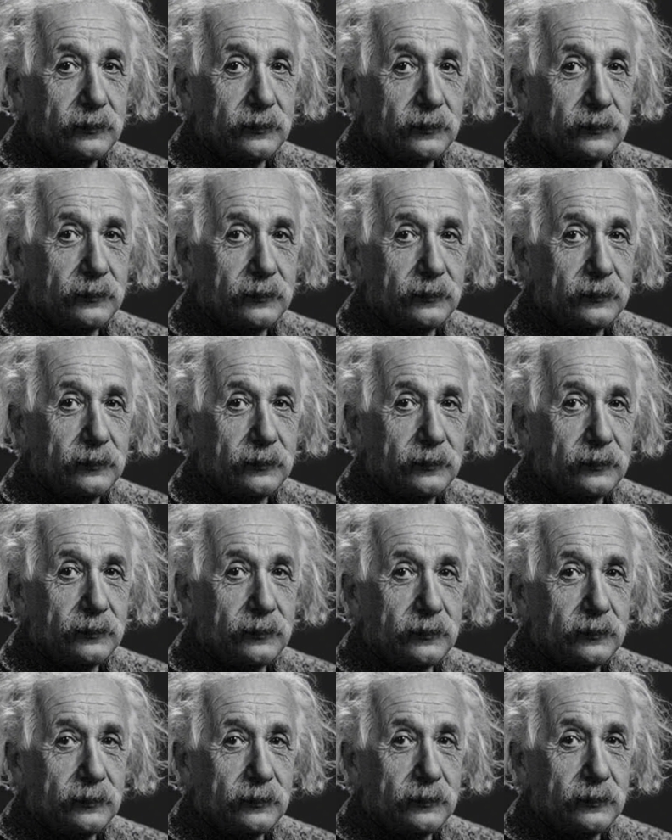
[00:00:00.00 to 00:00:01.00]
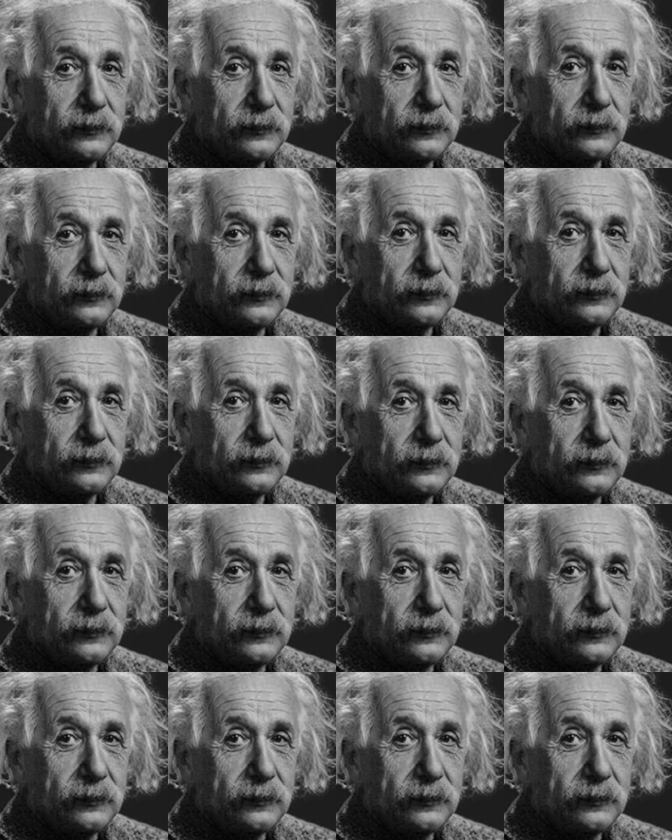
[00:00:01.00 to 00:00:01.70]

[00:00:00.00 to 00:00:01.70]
No one is speaking in this clip.